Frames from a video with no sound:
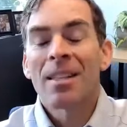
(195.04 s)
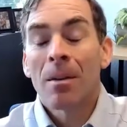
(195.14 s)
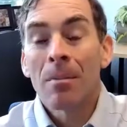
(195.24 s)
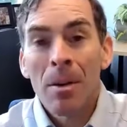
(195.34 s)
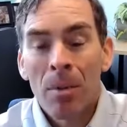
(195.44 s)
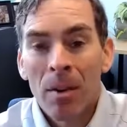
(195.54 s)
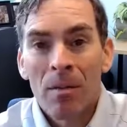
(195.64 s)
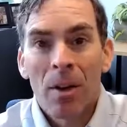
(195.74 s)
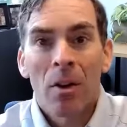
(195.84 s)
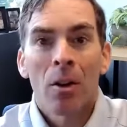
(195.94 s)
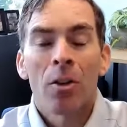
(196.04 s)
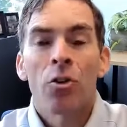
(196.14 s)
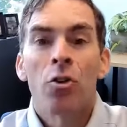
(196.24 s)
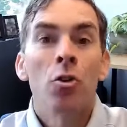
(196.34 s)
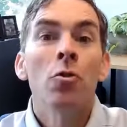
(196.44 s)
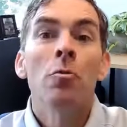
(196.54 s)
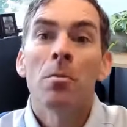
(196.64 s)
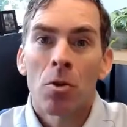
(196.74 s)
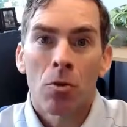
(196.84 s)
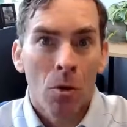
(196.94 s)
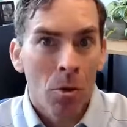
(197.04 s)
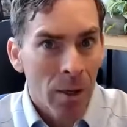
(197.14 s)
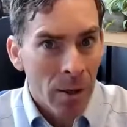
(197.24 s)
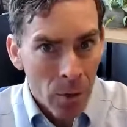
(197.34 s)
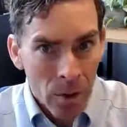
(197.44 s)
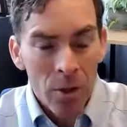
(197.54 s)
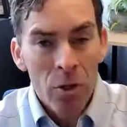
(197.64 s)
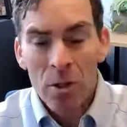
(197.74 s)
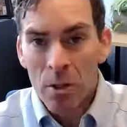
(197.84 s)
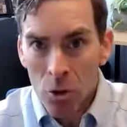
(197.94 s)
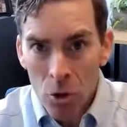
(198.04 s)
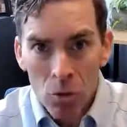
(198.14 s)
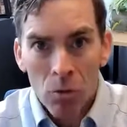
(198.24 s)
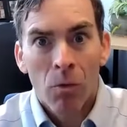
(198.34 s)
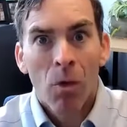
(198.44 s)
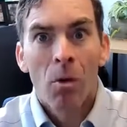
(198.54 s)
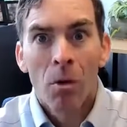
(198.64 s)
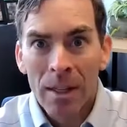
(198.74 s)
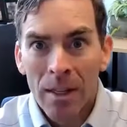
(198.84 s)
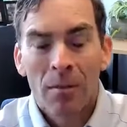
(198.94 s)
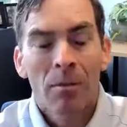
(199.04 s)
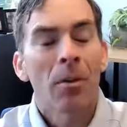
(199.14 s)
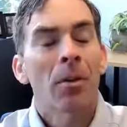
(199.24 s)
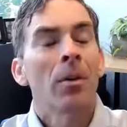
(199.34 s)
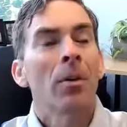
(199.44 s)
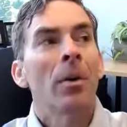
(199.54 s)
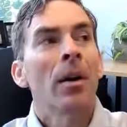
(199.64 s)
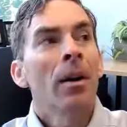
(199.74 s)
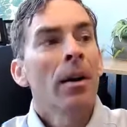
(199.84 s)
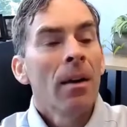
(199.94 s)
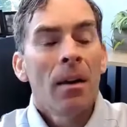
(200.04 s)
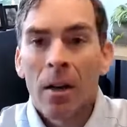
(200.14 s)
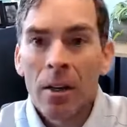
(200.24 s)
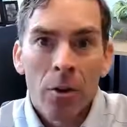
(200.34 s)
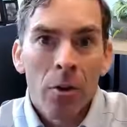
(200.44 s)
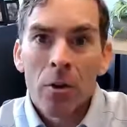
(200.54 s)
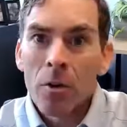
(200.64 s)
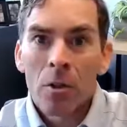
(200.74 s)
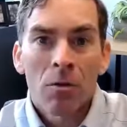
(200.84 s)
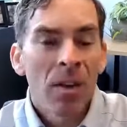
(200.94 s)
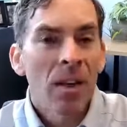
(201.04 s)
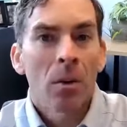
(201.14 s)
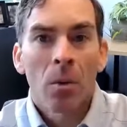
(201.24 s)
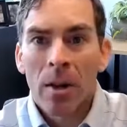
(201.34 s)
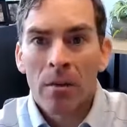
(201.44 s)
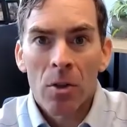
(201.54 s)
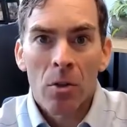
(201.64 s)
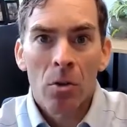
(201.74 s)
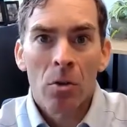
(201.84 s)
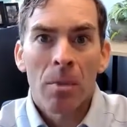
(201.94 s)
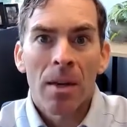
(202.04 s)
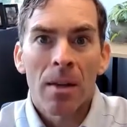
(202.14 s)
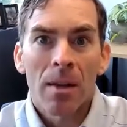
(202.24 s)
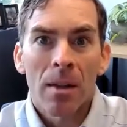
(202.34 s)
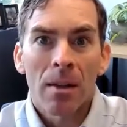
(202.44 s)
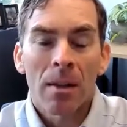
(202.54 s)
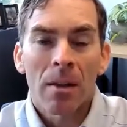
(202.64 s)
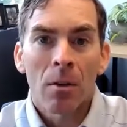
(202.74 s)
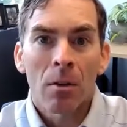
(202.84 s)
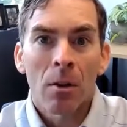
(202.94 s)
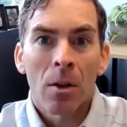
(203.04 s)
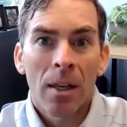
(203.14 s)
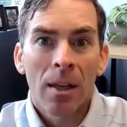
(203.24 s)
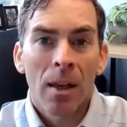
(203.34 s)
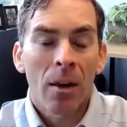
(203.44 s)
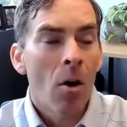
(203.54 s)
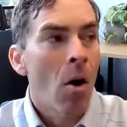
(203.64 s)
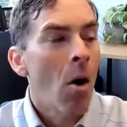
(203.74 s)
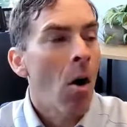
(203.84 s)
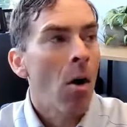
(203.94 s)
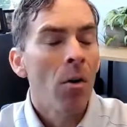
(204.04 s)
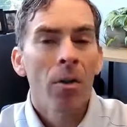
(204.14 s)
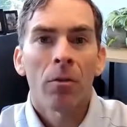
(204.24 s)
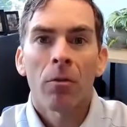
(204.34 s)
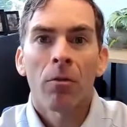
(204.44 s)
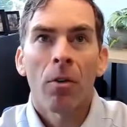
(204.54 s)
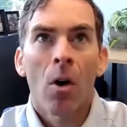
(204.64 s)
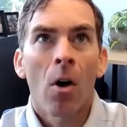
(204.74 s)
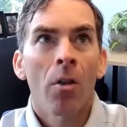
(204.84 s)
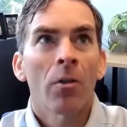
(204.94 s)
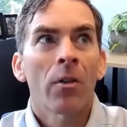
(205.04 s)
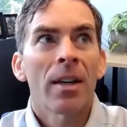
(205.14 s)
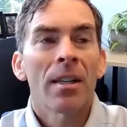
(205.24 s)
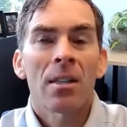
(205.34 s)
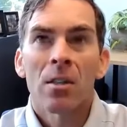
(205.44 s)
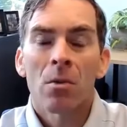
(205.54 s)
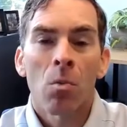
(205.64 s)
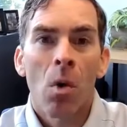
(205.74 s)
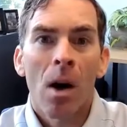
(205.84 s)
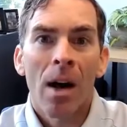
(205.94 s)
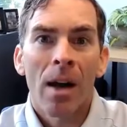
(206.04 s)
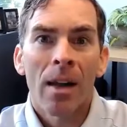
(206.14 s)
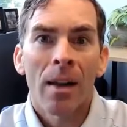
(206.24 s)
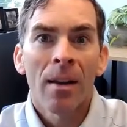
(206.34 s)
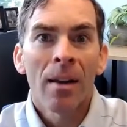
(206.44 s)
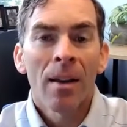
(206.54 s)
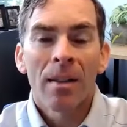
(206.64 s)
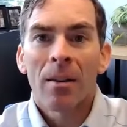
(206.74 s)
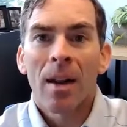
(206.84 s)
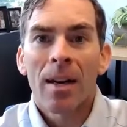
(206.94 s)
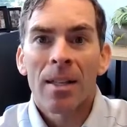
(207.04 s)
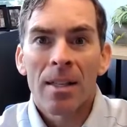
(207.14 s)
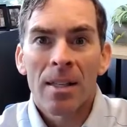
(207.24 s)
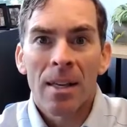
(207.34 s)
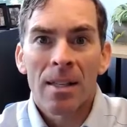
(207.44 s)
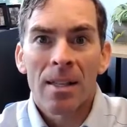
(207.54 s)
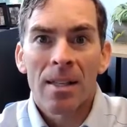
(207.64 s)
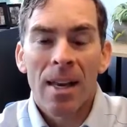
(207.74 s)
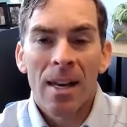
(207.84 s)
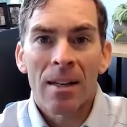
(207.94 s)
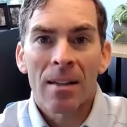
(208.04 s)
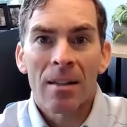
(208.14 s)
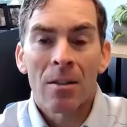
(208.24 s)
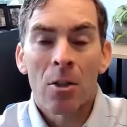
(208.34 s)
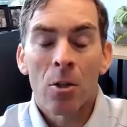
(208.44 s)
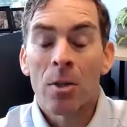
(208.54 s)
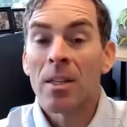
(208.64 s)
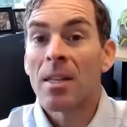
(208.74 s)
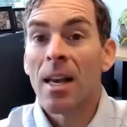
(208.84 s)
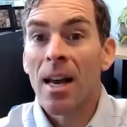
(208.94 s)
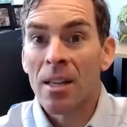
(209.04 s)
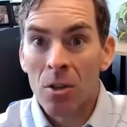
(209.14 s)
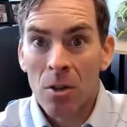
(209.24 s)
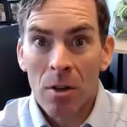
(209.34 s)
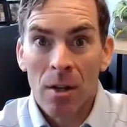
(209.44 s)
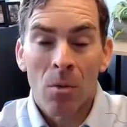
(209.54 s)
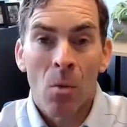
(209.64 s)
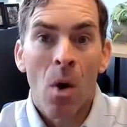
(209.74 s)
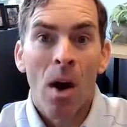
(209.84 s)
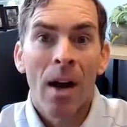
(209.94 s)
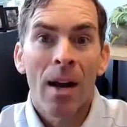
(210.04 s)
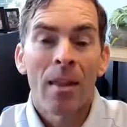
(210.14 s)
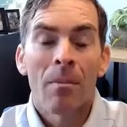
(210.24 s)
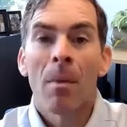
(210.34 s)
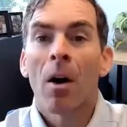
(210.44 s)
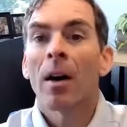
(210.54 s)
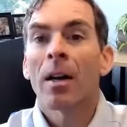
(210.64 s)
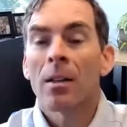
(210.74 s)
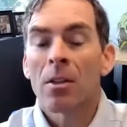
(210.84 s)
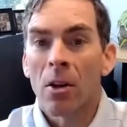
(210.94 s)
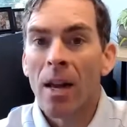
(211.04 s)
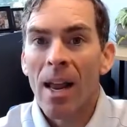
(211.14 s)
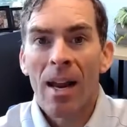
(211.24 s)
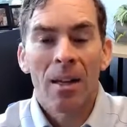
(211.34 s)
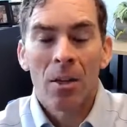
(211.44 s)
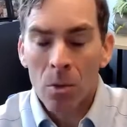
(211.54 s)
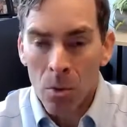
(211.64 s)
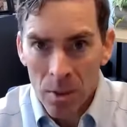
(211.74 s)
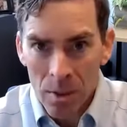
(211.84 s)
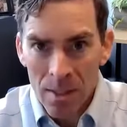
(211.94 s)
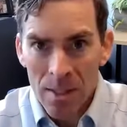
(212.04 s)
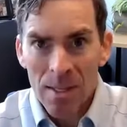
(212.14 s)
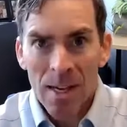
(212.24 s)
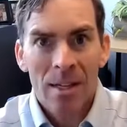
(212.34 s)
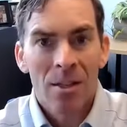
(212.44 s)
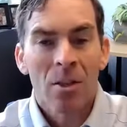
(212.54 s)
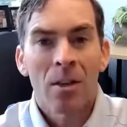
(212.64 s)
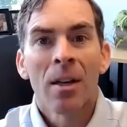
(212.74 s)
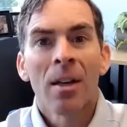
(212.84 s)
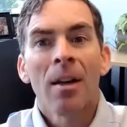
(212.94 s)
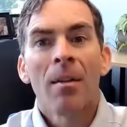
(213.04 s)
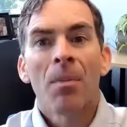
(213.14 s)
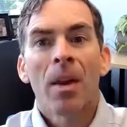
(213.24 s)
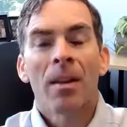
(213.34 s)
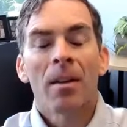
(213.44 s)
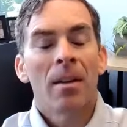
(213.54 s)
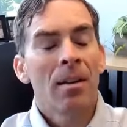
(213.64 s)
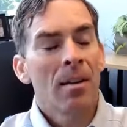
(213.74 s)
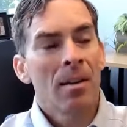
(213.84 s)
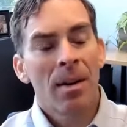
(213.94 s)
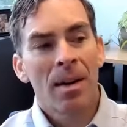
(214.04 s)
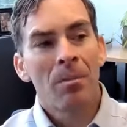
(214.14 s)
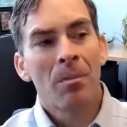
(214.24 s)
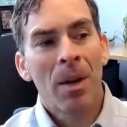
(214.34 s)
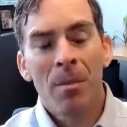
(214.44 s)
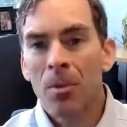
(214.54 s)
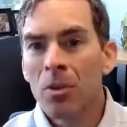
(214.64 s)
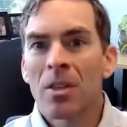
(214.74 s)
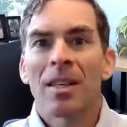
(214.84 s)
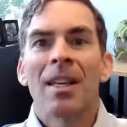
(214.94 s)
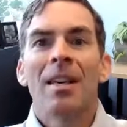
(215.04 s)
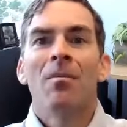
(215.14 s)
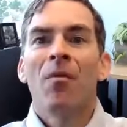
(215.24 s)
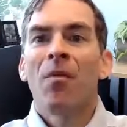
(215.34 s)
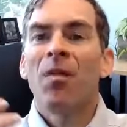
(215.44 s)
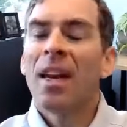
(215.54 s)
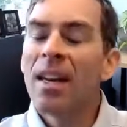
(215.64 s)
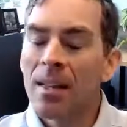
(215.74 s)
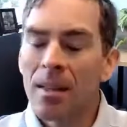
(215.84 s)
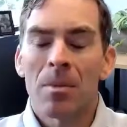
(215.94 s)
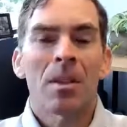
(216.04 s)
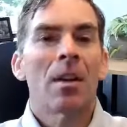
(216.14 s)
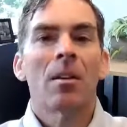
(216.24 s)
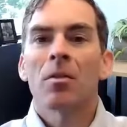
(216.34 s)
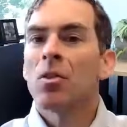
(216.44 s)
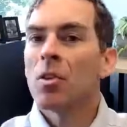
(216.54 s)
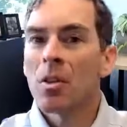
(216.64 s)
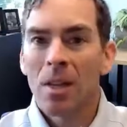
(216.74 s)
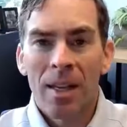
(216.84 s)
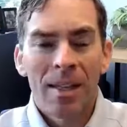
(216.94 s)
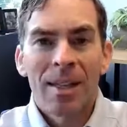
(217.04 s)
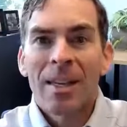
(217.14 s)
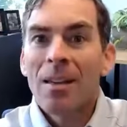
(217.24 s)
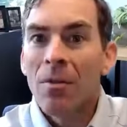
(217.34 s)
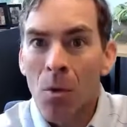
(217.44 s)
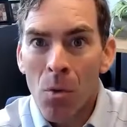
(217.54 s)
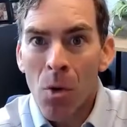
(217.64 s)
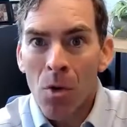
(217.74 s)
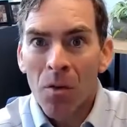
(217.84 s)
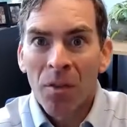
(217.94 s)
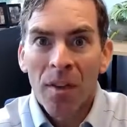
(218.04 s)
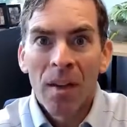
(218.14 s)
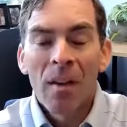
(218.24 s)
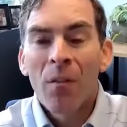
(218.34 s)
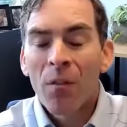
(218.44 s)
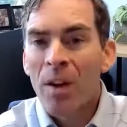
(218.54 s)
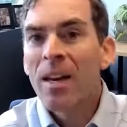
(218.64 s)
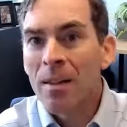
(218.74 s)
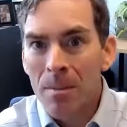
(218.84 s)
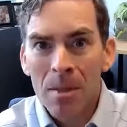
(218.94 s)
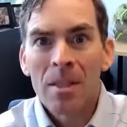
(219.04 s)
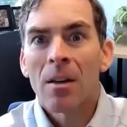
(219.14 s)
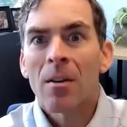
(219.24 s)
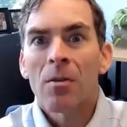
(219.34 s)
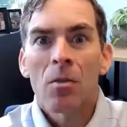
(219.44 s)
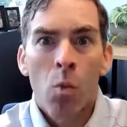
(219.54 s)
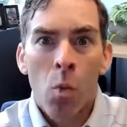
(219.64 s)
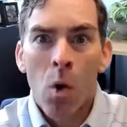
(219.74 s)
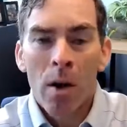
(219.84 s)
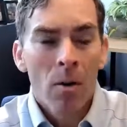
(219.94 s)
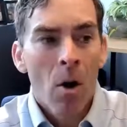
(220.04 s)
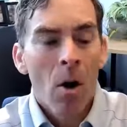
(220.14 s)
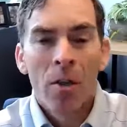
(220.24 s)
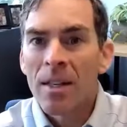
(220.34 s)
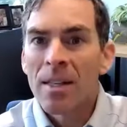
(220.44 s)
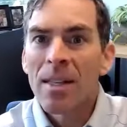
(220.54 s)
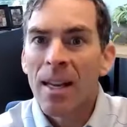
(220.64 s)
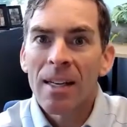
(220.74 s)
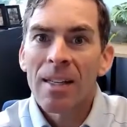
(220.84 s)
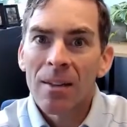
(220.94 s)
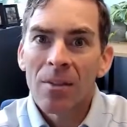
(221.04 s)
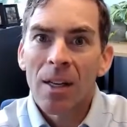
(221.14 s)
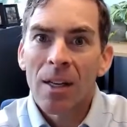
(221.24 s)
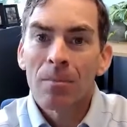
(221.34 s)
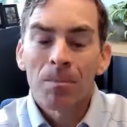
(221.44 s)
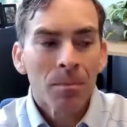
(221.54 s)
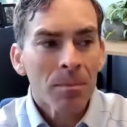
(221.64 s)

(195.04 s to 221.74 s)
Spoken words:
some people even call it doom scrolling, where you just are scrolling through on your news feed or whatever social media thing that you're looking at, all the reasons why the United States is headed to a disaster and why the markets are headed towards a disaster. And people just keep feeding themselves, just like the evil wolf, feeding themselves all this negativity.